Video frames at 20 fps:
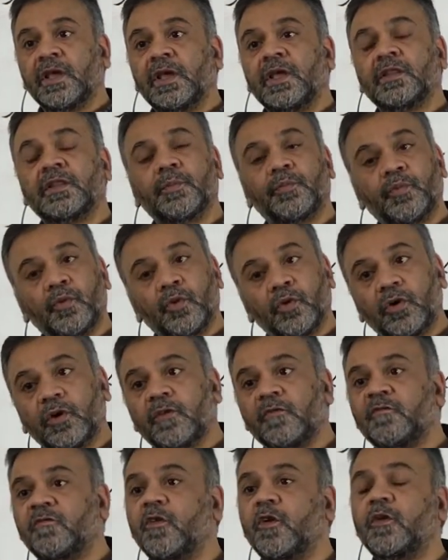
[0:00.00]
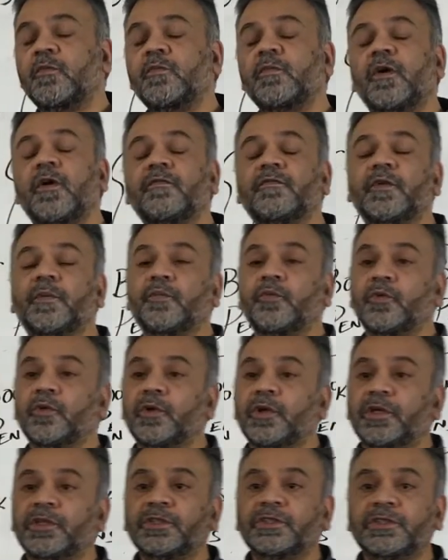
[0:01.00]
The broken form of the
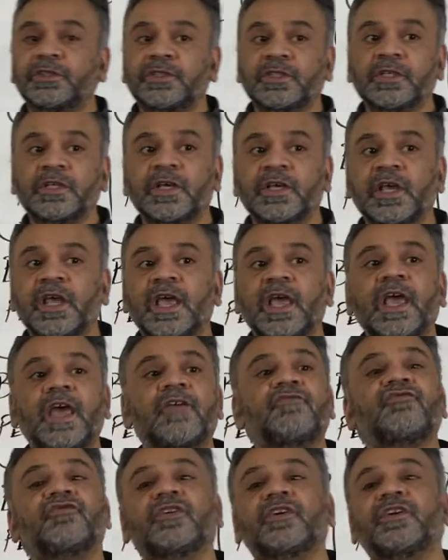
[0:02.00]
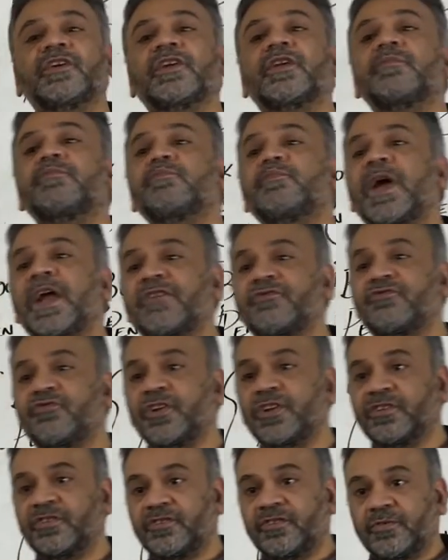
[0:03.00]
plurals have certain
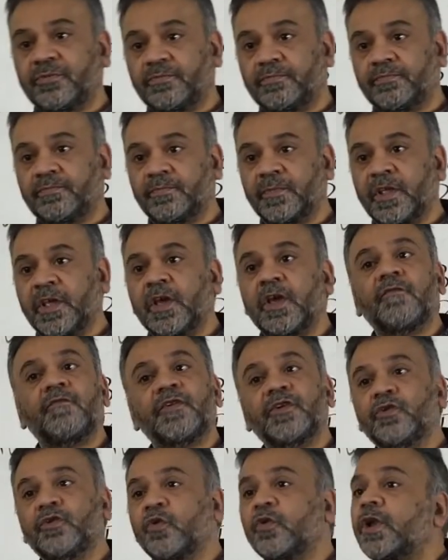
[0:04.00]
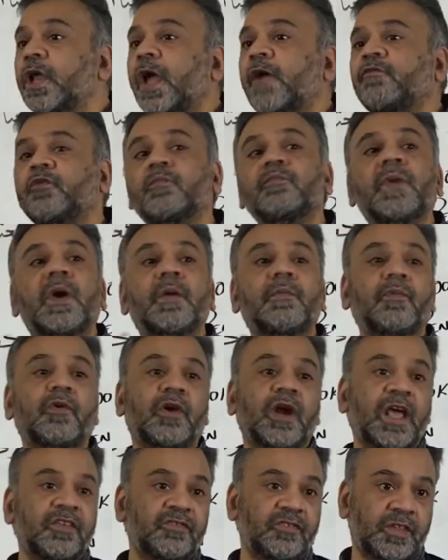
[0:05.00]
patterns. We don't have to
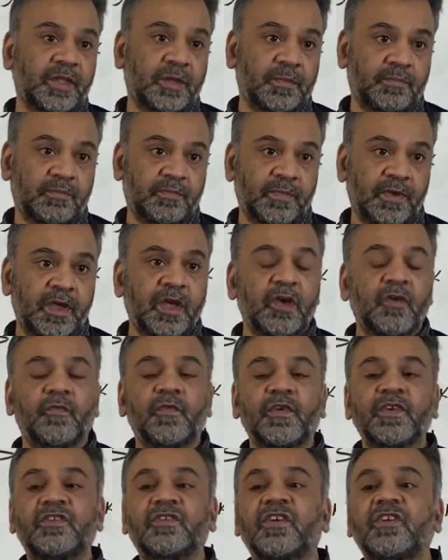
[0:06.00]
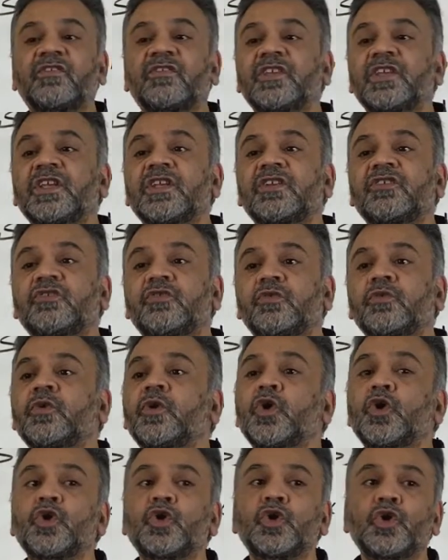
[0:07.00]
memorize them, we just need to
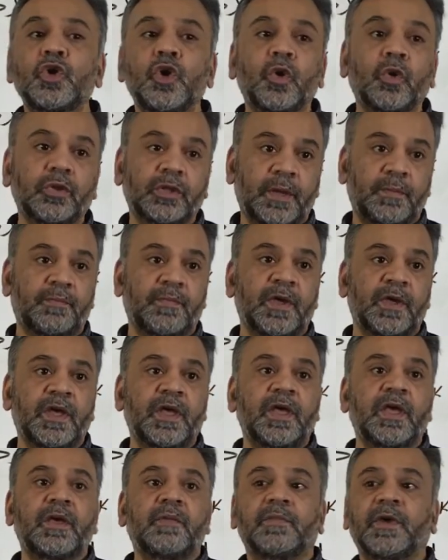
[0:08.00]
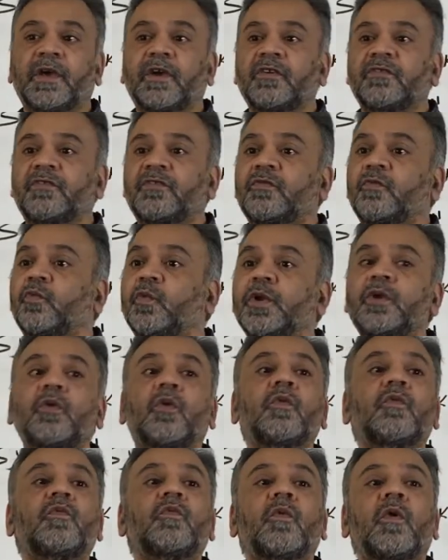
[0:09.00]
know them, because we
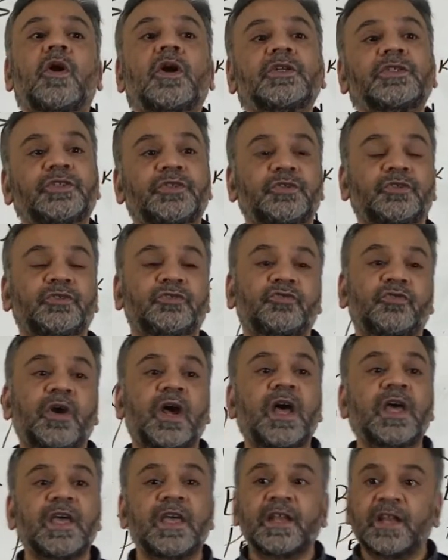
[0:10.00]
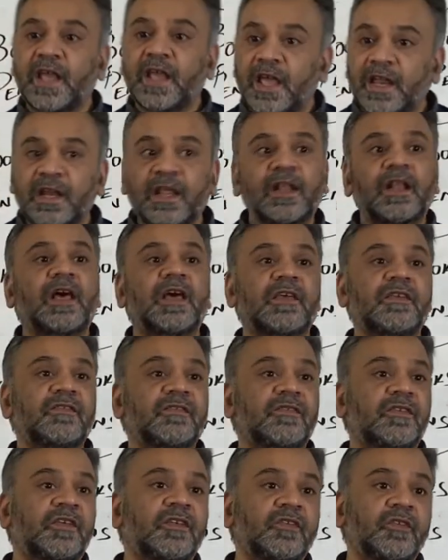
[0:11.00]
don't want to try and analyze
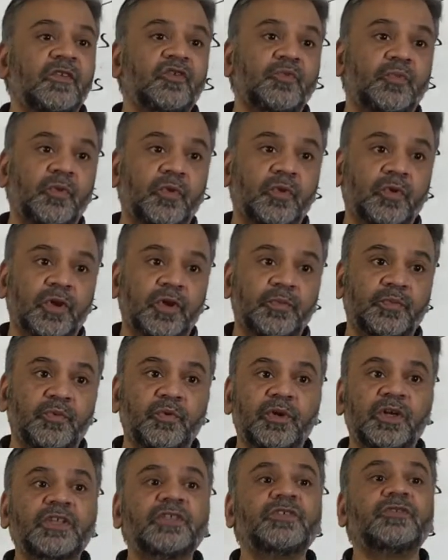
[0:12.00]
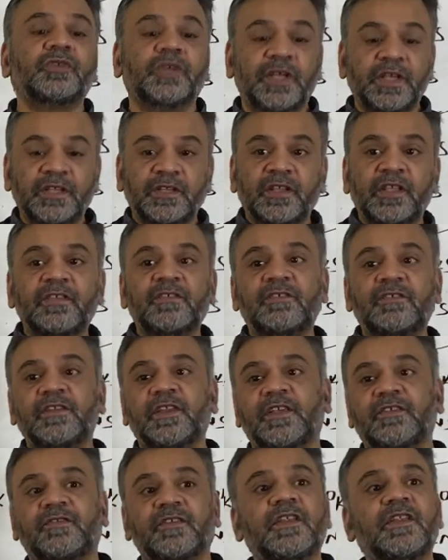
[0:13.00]
those broken plurals. In this
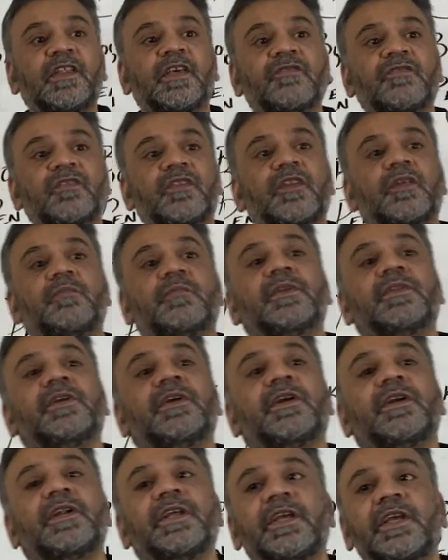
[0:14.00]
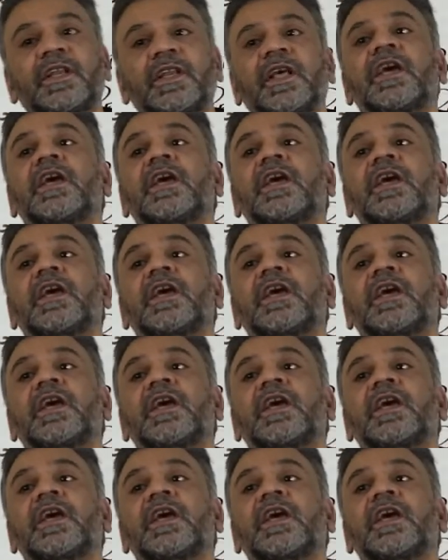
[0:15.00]
lesson, lesson number 13,